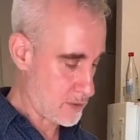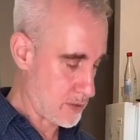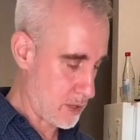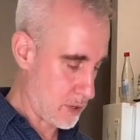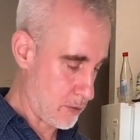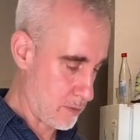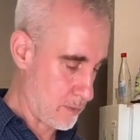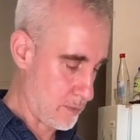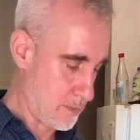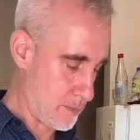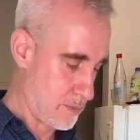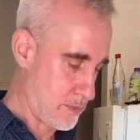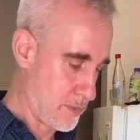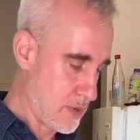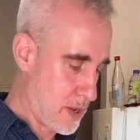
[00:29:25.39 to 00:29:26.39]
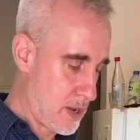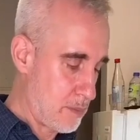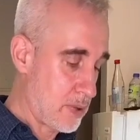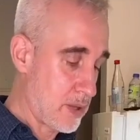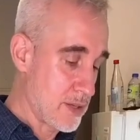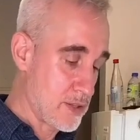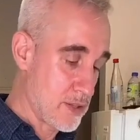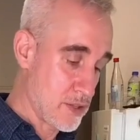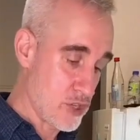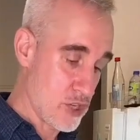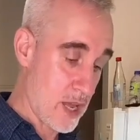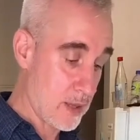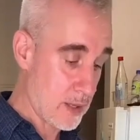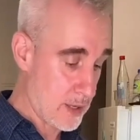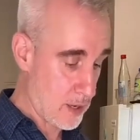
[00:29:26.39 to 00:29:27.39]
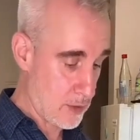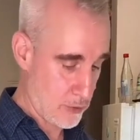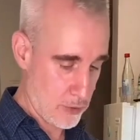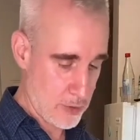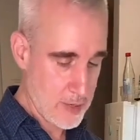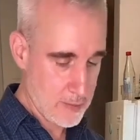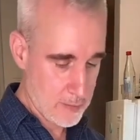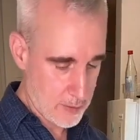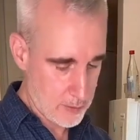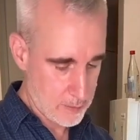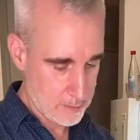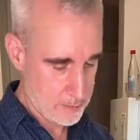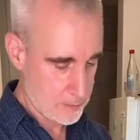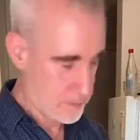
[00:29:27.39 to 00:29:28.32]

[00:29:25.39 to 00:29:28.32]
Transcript: so, plus the jelly underneath it.